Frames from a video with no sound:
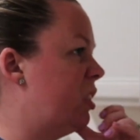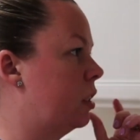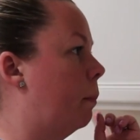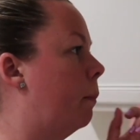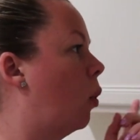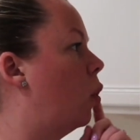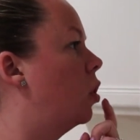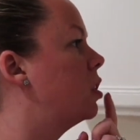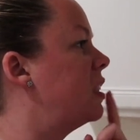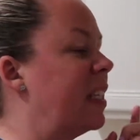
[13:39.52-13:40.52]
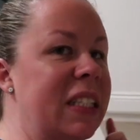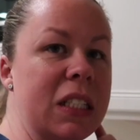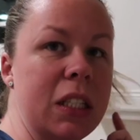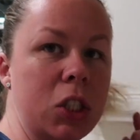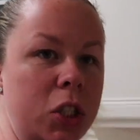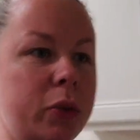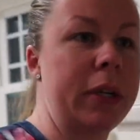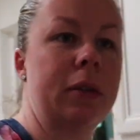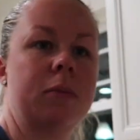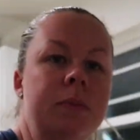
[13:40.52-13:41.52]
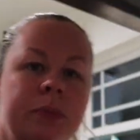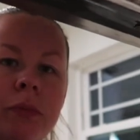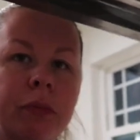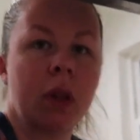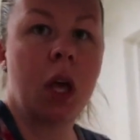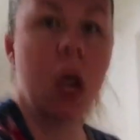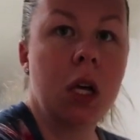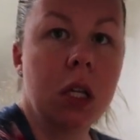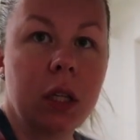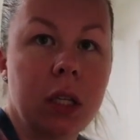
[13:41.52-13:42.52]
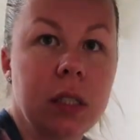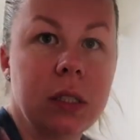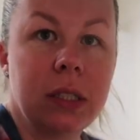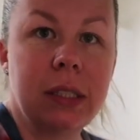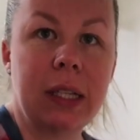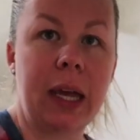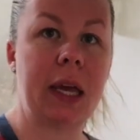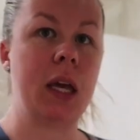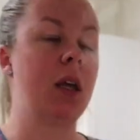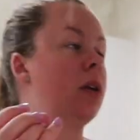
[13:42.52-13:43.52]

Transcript: some more seasoning to it. Let's see.